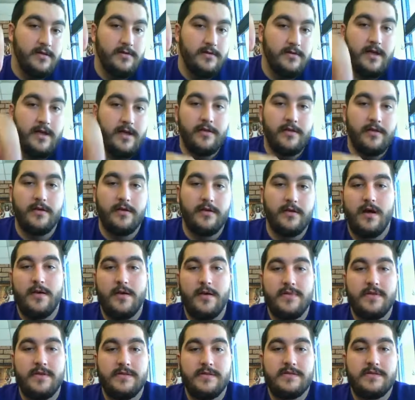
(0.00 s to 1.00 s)
down in the
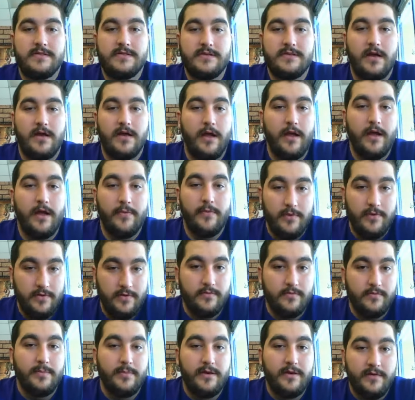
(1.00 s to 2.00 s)
comments. I
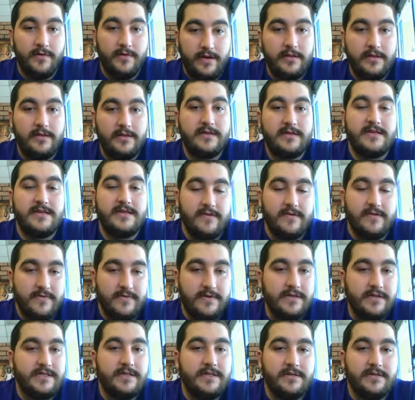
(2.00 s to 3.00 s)
will be reading this every
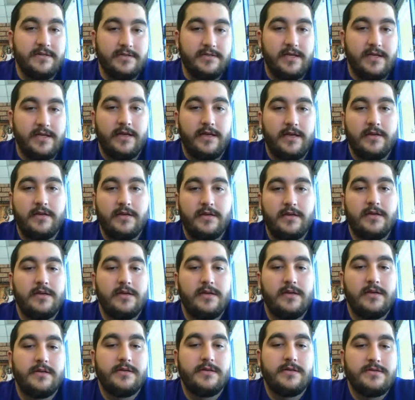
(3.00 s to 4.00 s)
single day.
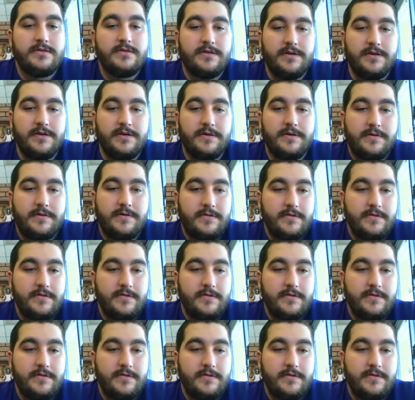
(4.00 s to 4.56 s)
So